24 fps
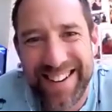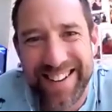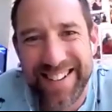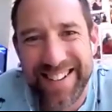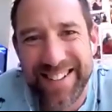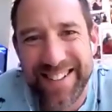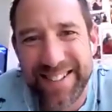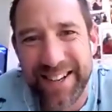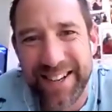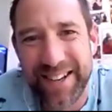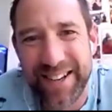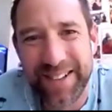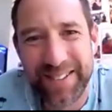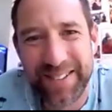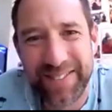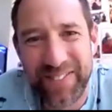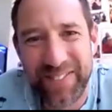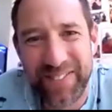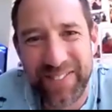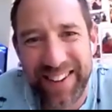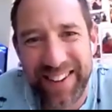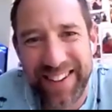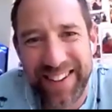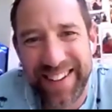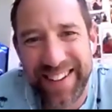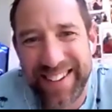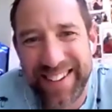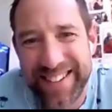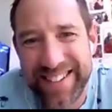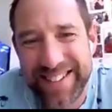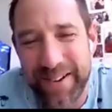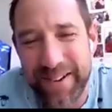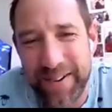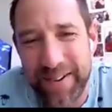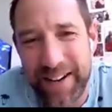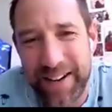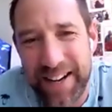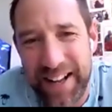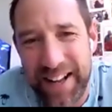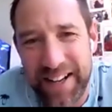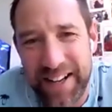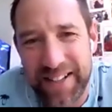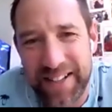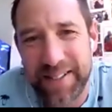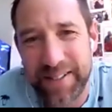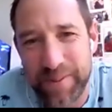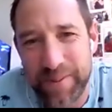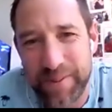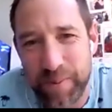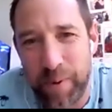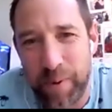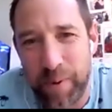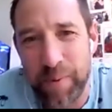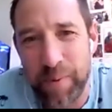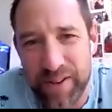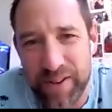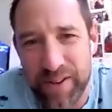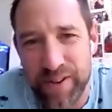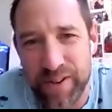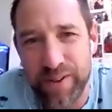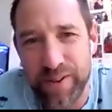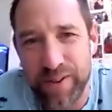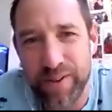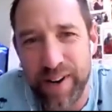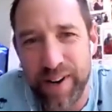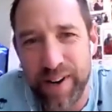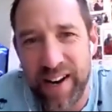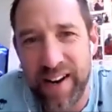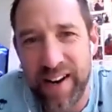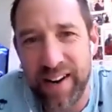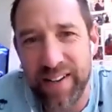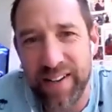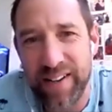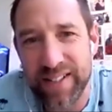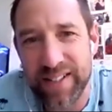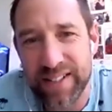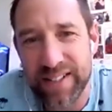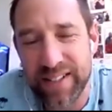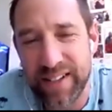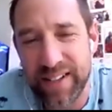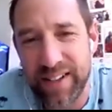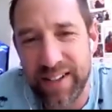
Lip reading: So in essence, what we do is